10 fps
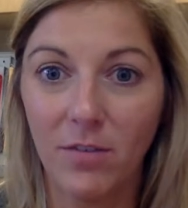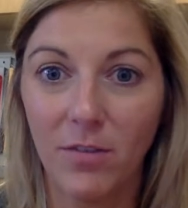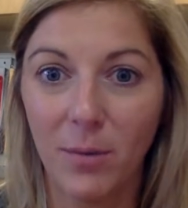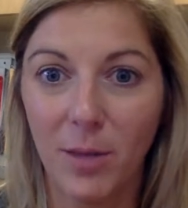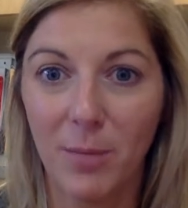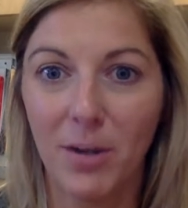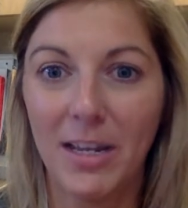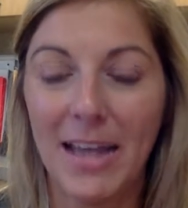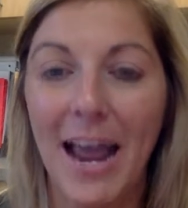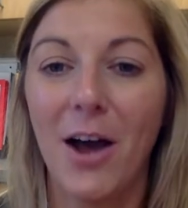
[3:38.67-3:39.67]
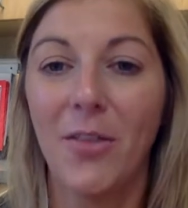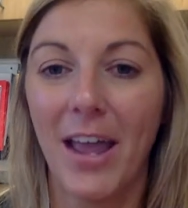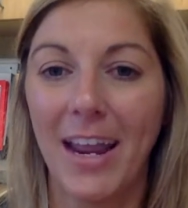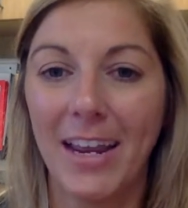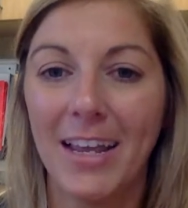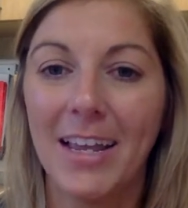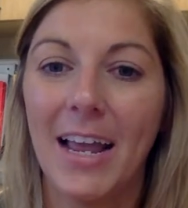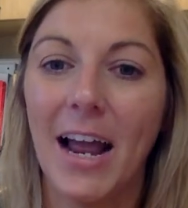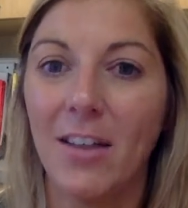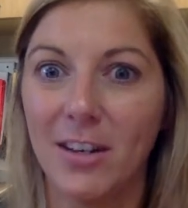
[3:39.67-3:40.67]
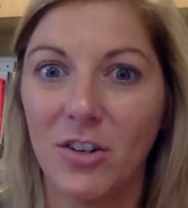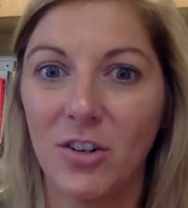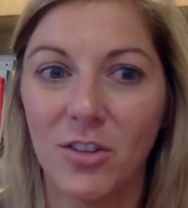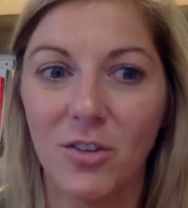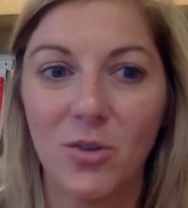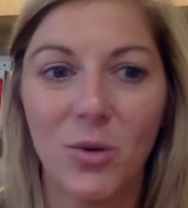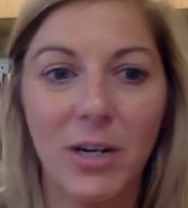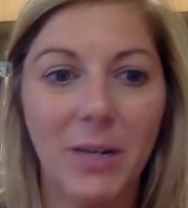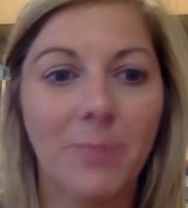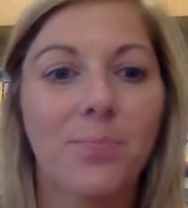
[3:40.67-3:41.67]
from their monkey how they took the story.